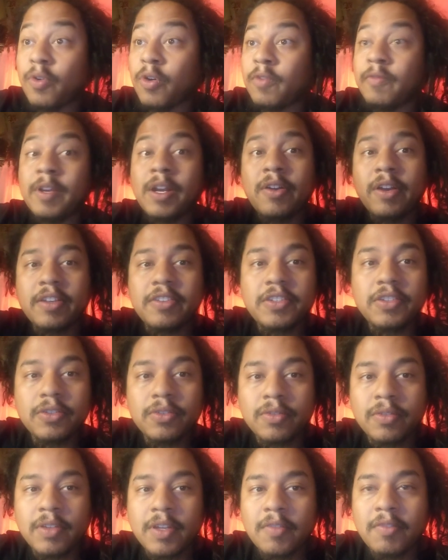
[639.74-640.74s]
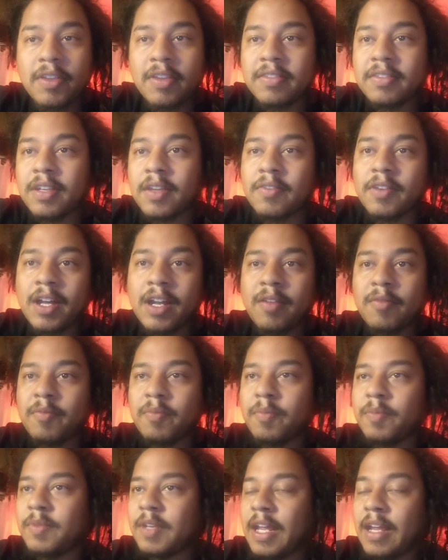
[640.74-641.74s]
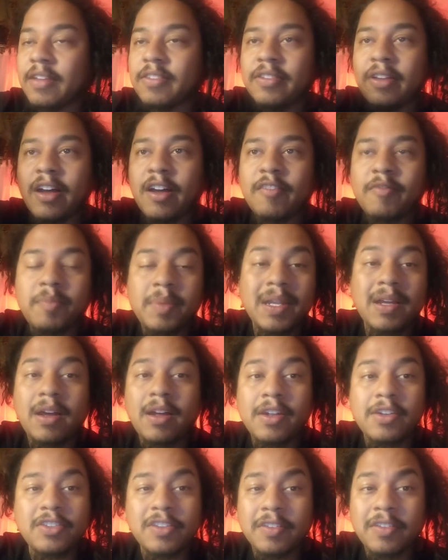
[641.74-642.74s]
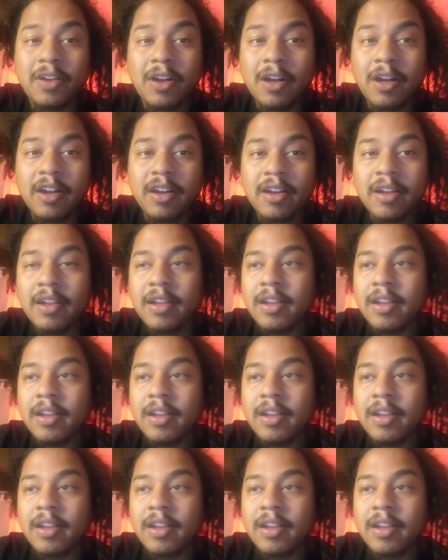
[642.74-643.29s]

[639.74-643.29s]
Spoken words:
right? Or very soon if this stuff kind of takes off beyond